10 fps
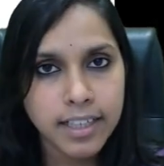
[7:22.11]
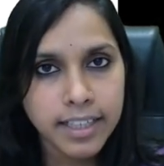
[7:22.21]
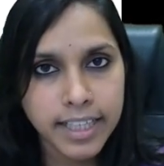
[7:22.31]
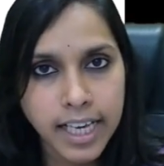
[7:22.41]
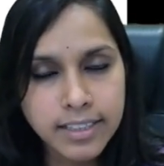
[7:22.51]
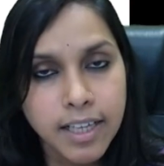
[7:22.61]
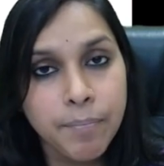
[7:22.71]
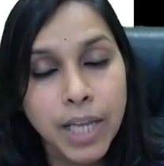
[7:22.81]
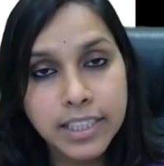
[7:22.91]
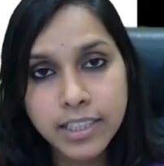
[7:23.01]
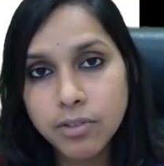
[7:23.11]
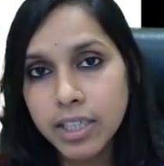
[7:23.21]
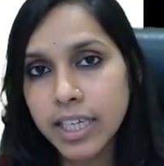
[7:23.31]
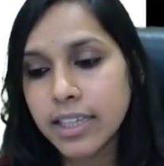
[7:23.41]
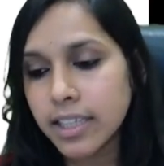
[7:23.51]
Yes, SA
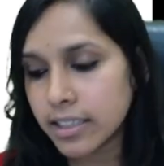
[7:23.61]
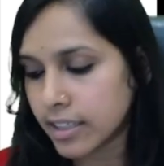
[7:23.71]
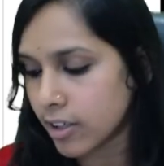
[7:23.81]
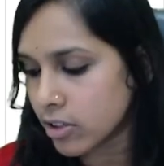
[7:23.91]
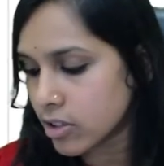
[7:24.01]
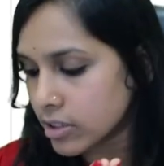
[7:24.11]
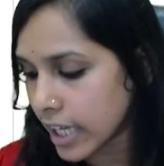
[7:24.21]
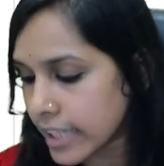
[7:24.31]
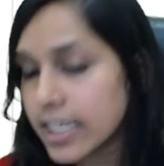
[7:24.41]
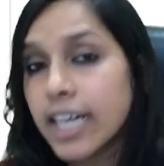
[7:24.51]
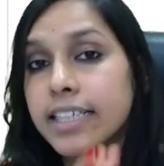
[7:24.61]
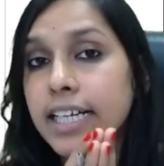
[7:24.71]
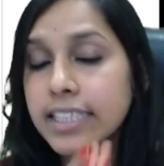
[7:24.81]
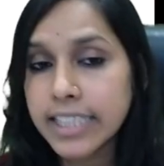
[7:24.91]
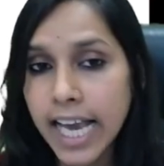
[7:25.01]
230 also says
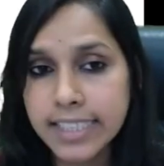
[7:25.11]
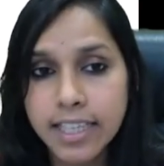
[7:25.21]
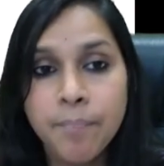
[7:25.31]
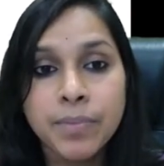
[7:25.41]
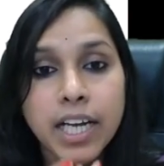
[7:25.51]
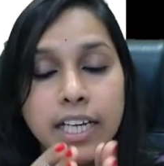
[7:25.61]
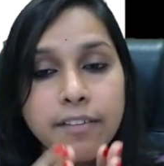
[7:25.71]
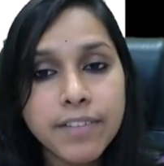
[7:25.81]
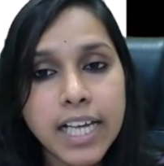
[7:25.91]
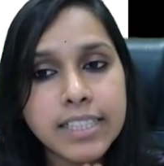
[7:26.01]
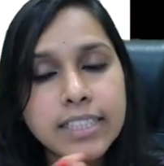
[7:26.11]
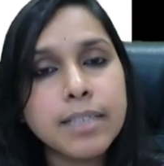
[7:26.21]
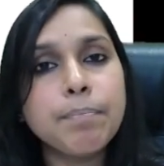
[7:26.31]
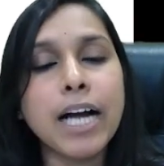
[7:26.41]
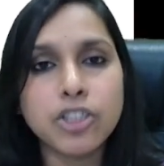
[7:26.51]
that, yes, that if there is a
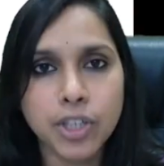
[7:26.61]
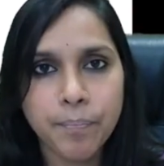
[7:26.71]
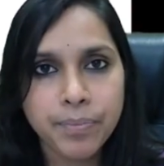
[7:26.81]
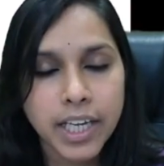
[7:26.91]
departure,